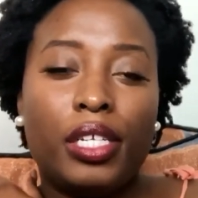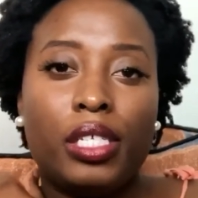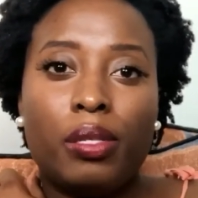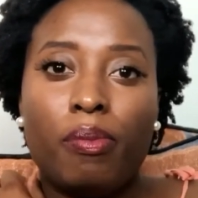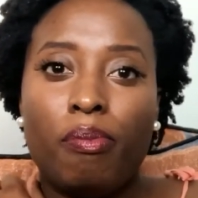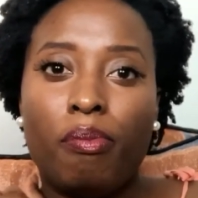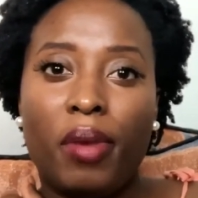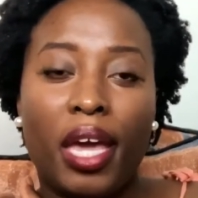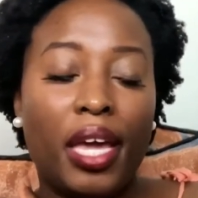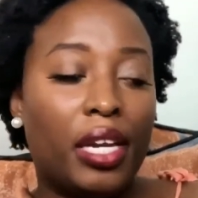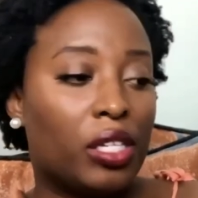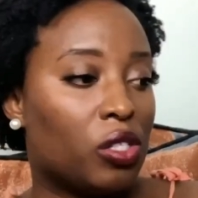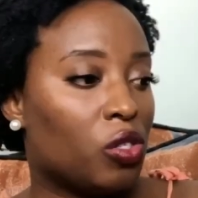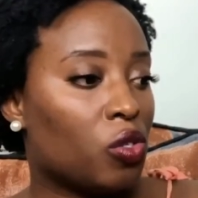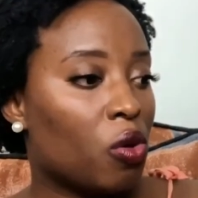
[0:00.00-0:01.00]
made
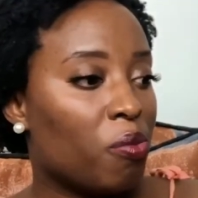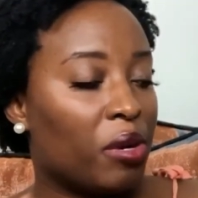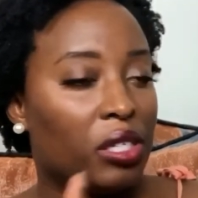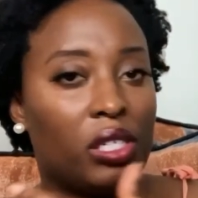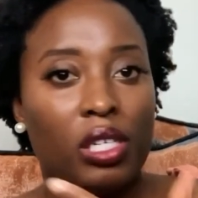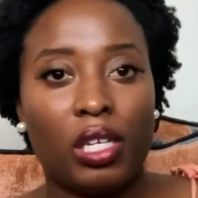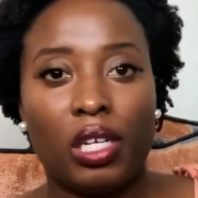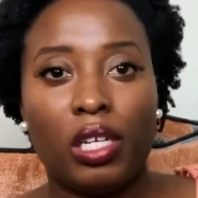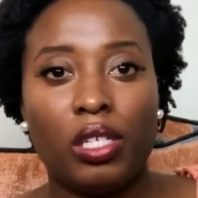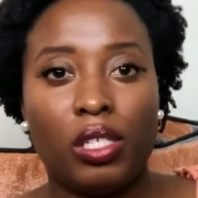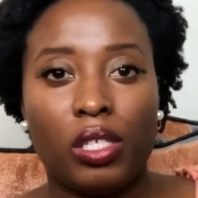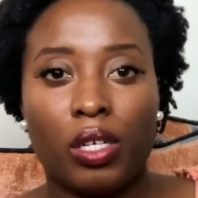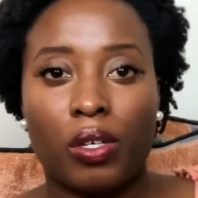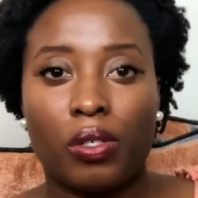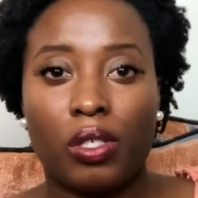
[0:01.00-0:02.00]
it so much
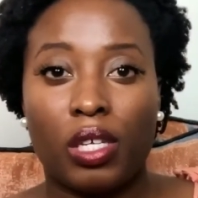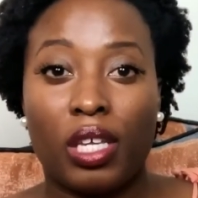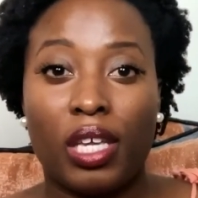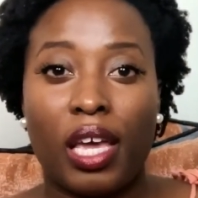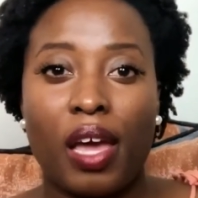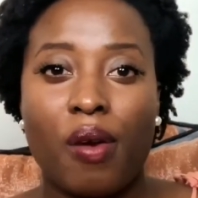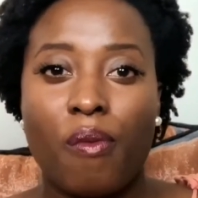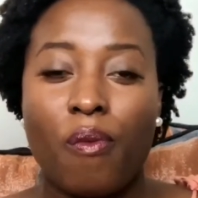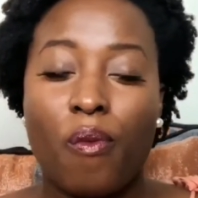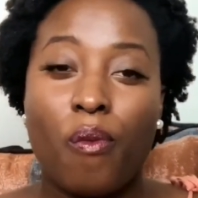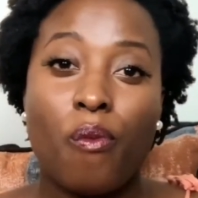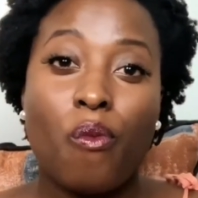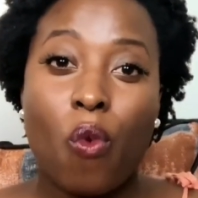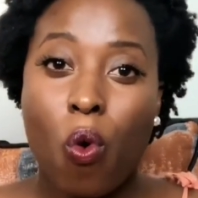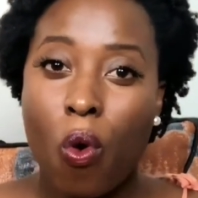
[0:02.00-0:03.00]
easier to get
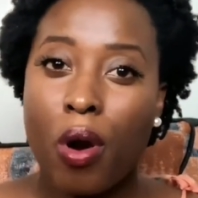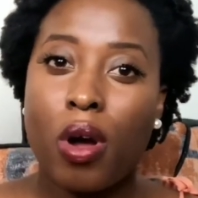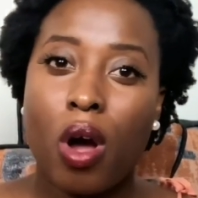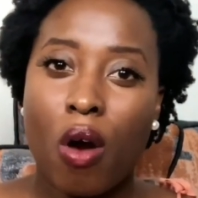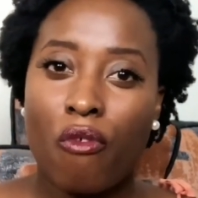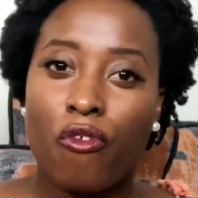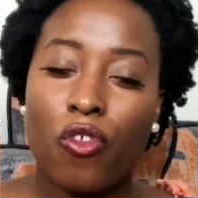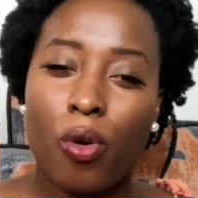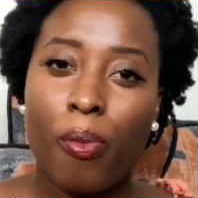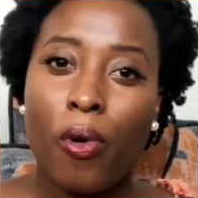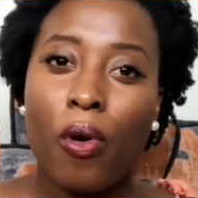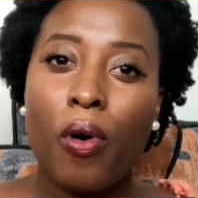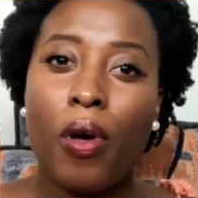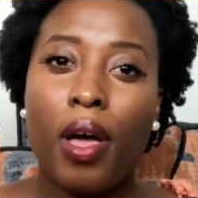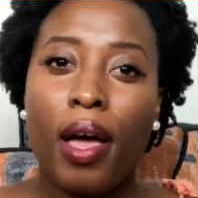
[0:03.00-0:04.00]
more
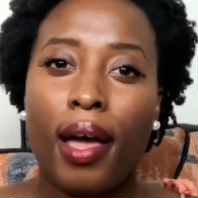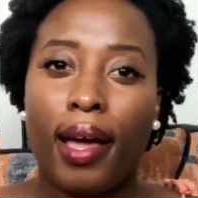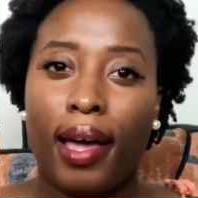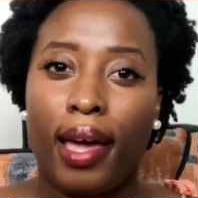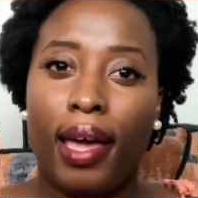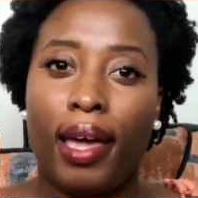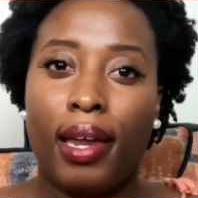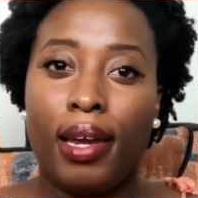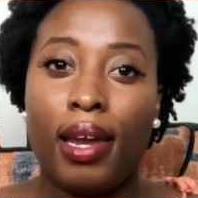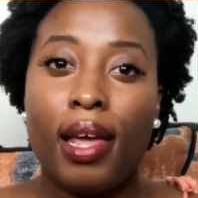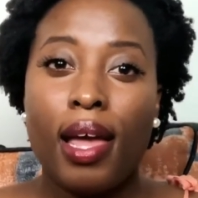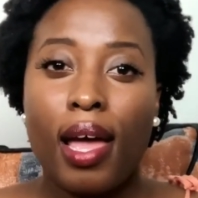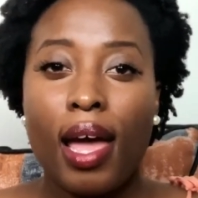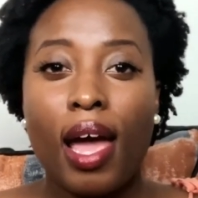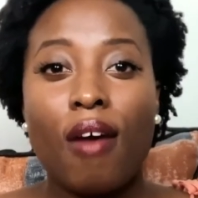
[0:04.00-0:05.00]
comfortable in
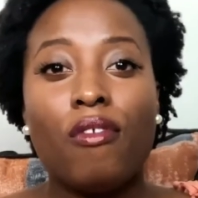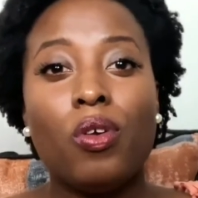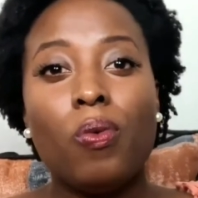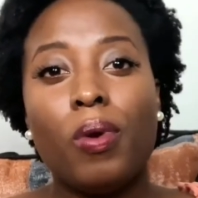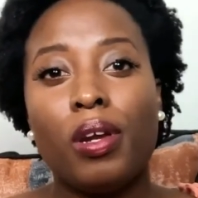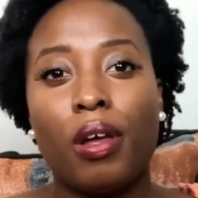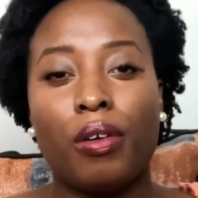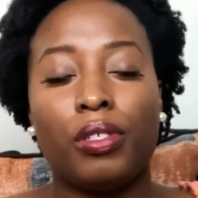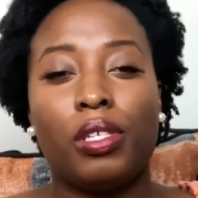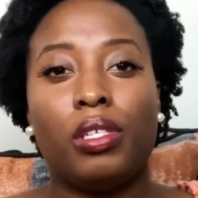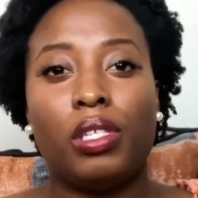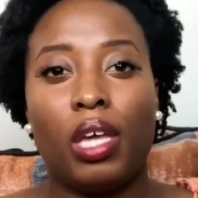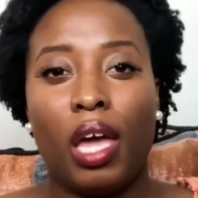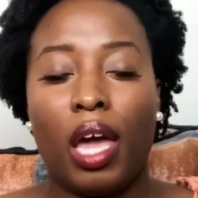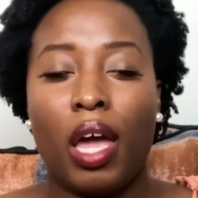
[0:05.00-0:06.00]
everyone else's
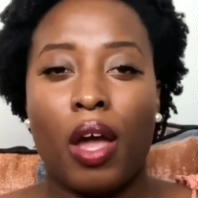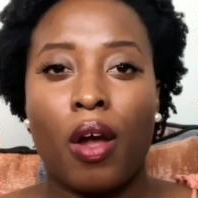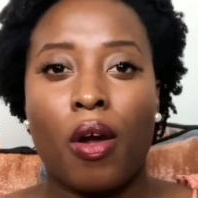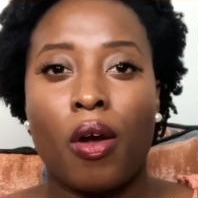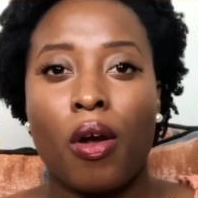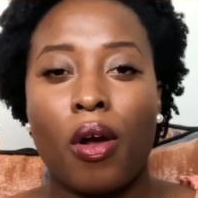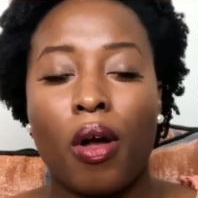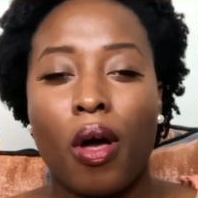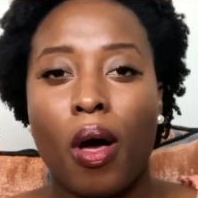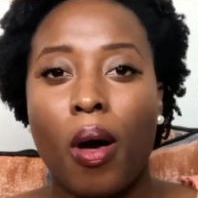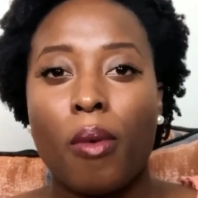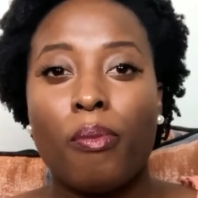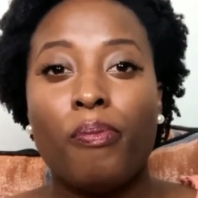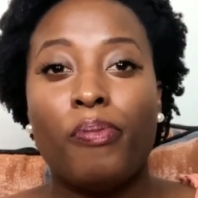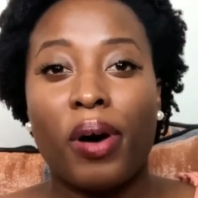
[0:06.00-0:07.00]
hair
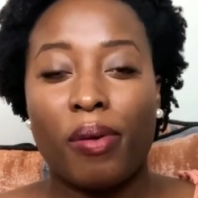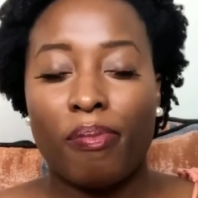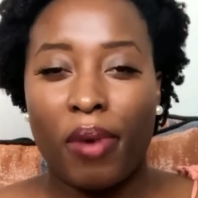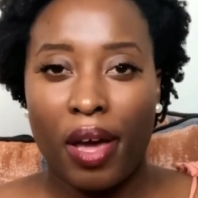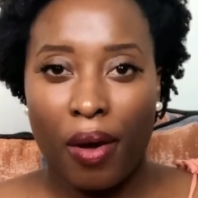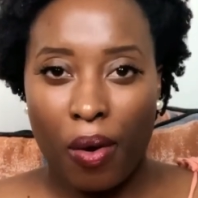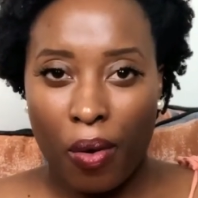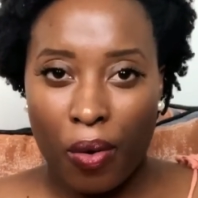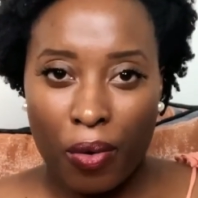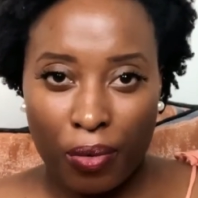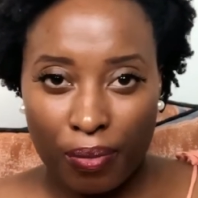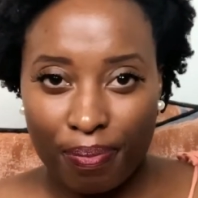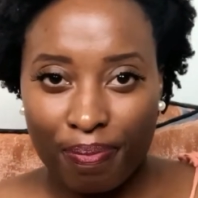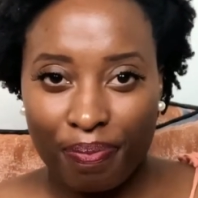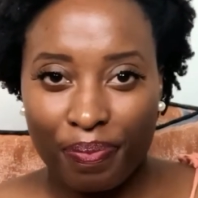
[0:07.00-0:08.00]
but my
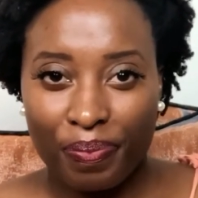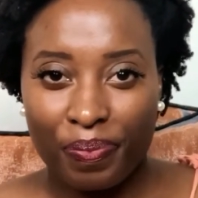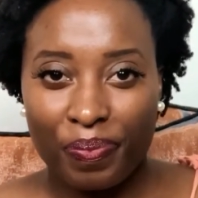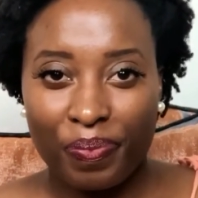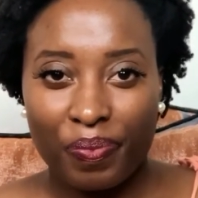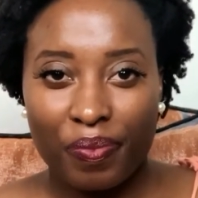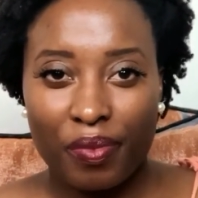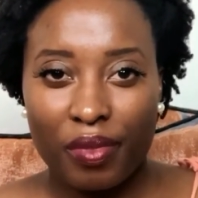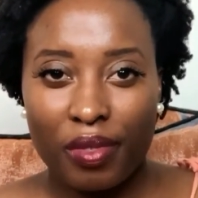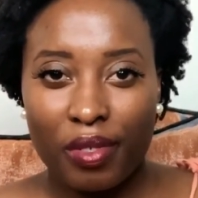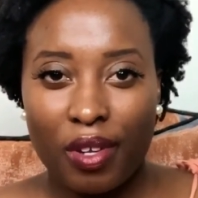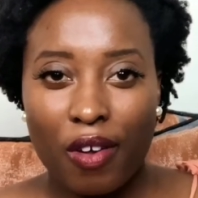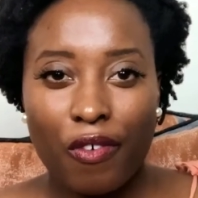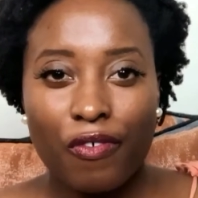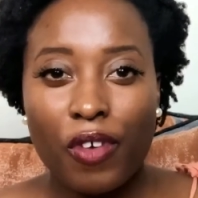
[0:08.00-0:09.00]
own.
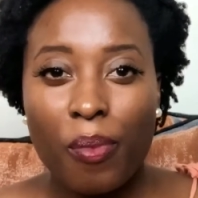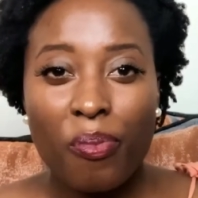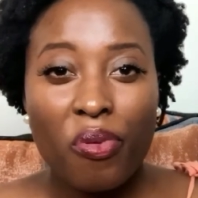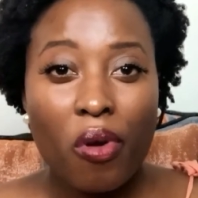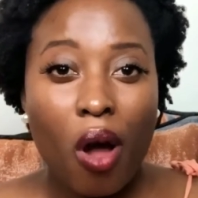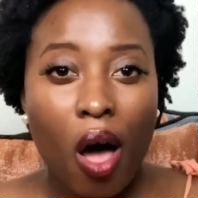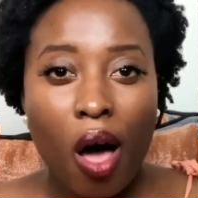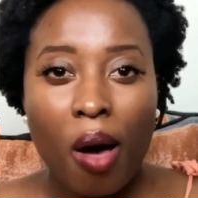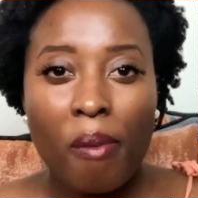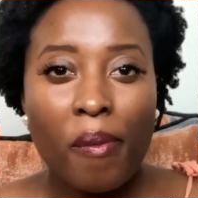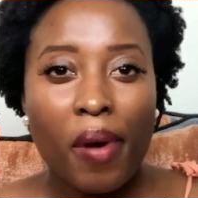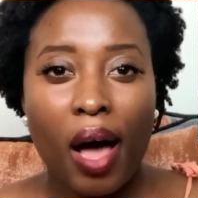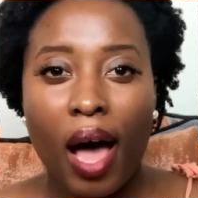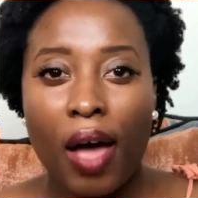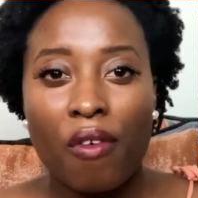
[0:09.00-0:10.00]
For
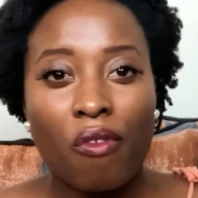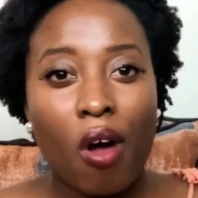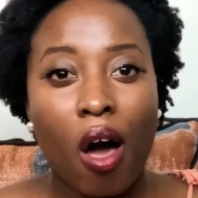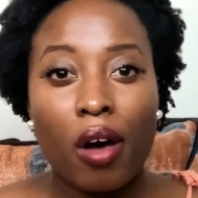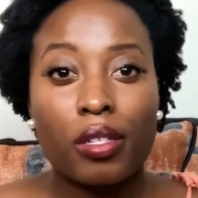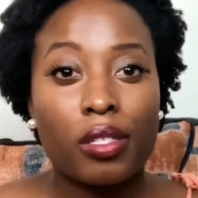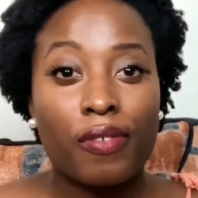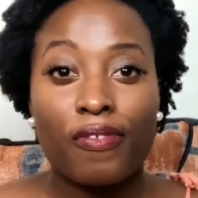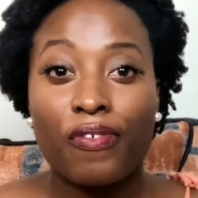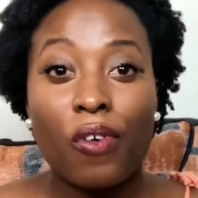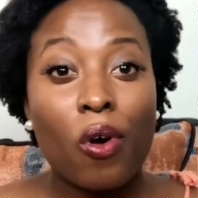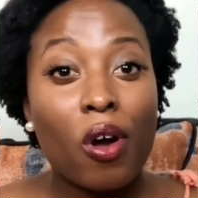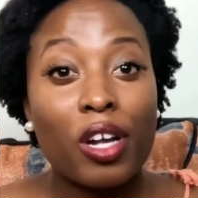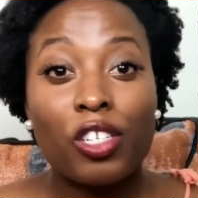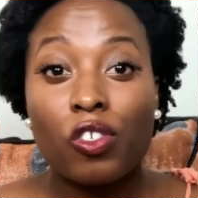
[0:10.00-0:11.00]
prom, I rocked a
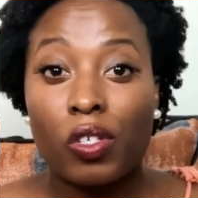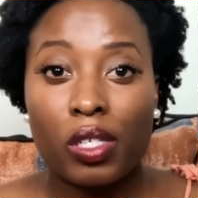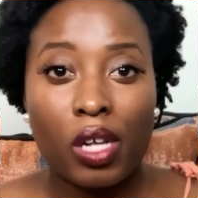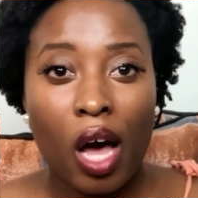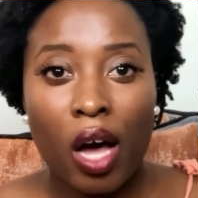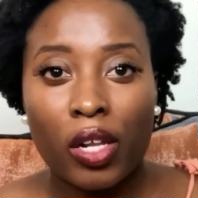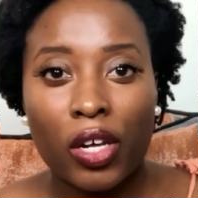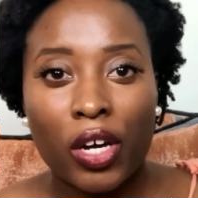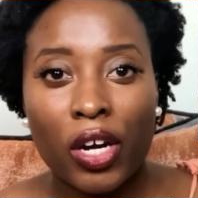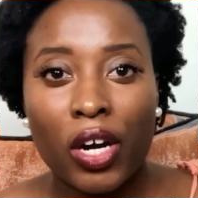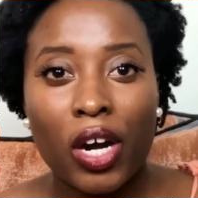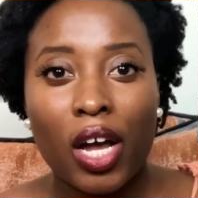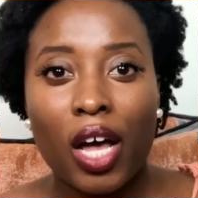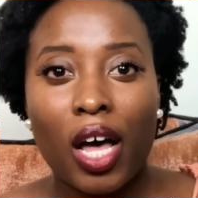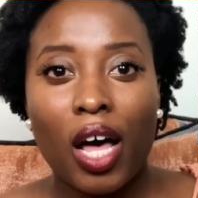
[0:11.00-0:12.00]
$400
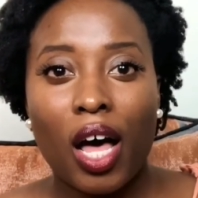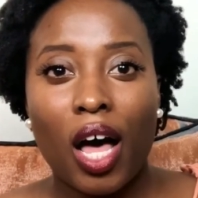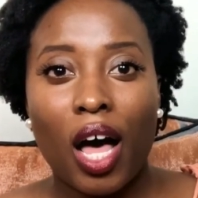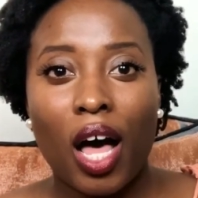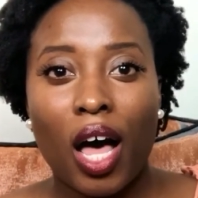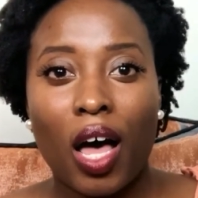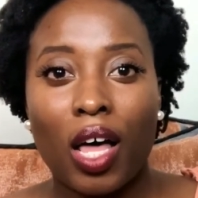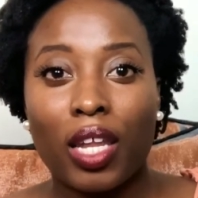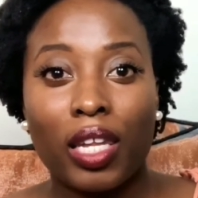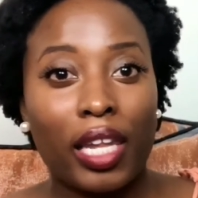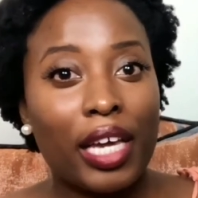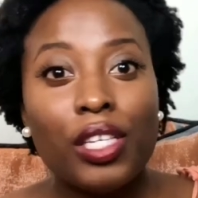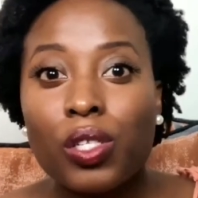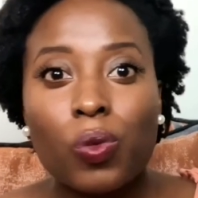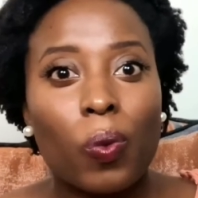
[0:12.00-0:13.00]

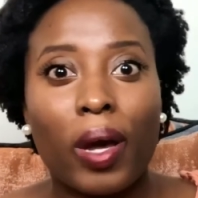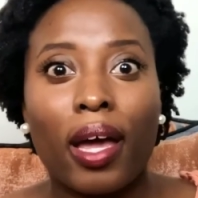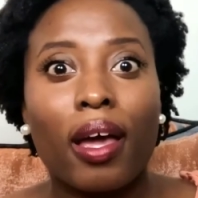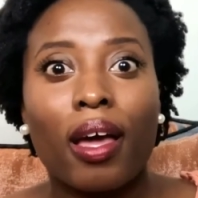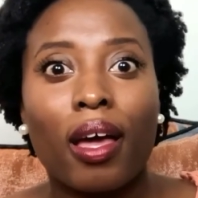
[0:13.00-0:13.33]
lace wig